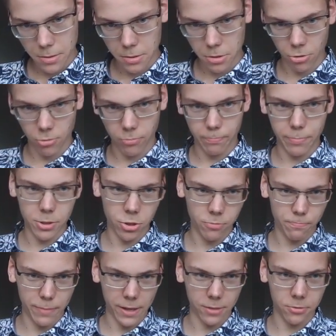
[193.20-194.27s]
So
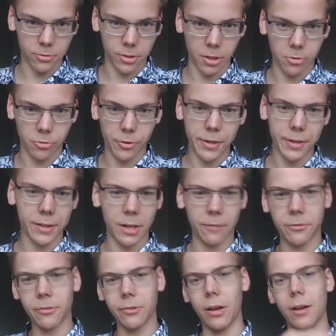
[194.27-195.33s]
bishop back to d3, and
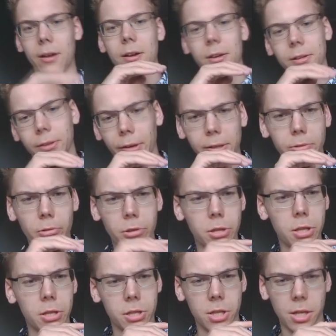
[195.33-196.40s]
after knight to
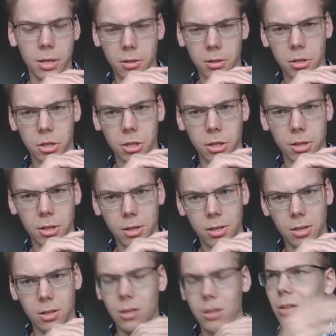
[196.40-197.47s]
c6.
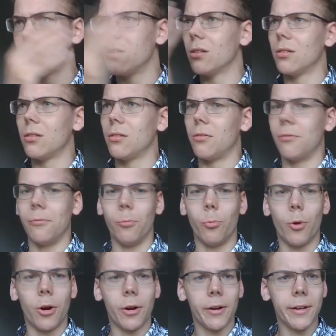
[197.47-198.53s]

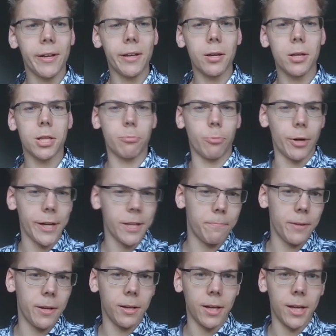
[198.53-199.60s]
Why is white
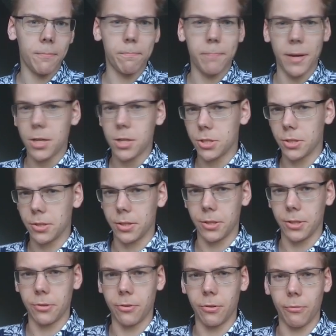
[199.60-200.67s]
being impatient
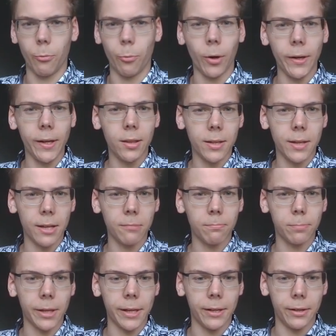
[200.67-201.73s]
here? White can
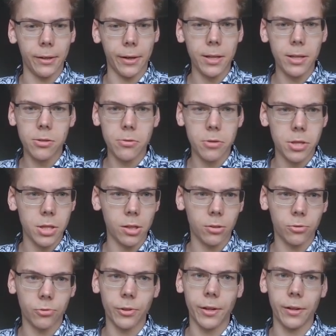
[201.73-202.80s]
play knight to
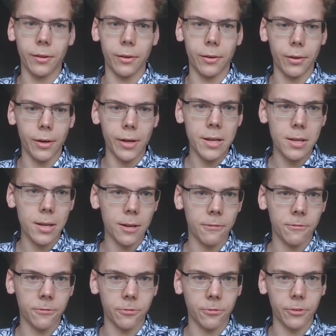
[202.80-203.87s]
c3, knight
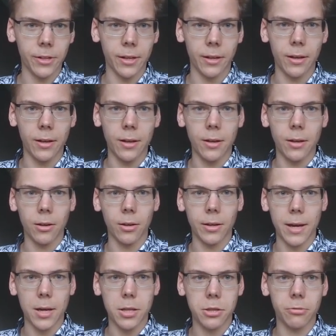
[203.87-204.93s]
f3,
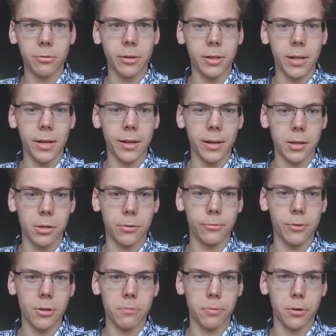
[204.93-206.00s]
castle the king as
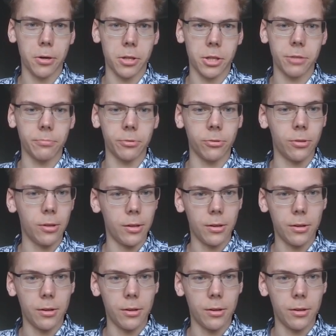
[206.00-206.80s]
soon as possible,